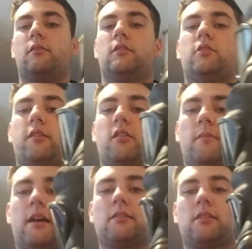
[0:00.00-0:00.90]
The Drieger
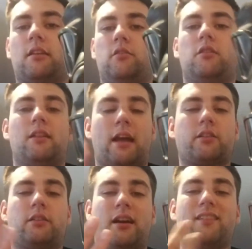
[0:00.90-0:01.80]
mask, you can
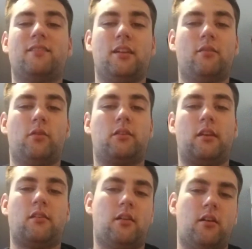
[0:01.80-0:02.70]
actually. I did it with
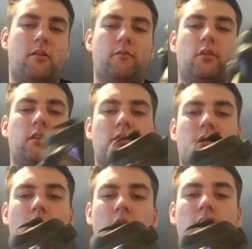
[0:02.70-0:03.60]
a
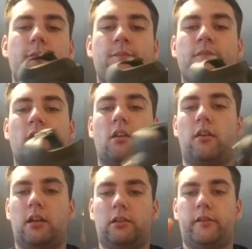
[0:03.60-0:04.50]
scar
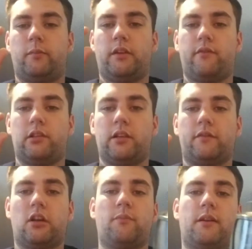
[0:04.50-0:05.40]
and a little bit of a
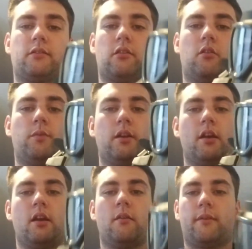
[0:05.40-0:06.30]
lift off my scope
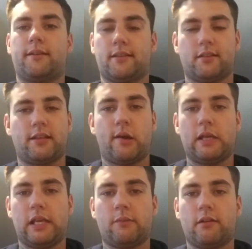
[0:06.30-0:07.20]
because that's just how I
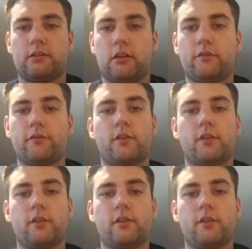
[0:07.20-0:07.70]
like my stuff.